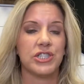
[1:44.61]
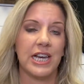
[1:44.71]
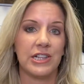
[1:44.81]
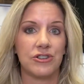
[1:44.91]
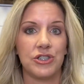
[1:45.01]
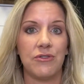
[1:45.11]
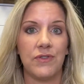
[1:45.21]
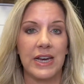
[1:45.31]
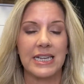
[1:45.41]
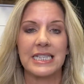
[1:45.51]
Seller, to
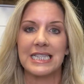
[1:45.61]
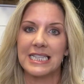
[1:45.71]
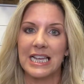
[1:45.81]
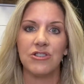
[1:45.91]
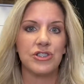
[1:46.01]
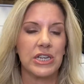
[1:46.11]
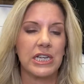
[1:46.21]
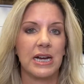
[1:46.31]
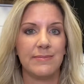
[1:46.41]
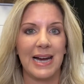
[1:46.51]
fix. The seller's going
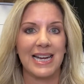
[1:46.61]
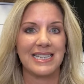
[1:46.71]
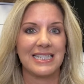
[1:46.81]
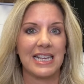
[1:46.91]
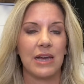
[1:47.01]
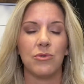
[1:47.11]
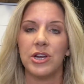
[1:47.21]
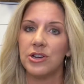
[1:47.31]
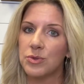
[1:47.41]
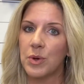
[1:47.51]
to come back and say, well,
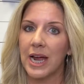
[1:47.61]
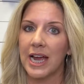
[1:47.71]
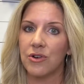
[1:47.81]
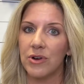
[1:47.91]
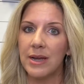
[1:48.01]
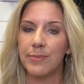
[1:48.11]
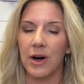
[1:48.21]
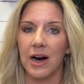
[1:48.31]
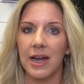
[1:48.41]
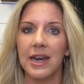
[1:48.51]
here's what I agree
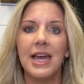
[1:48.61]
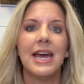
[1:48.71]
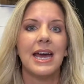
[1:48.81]
upon.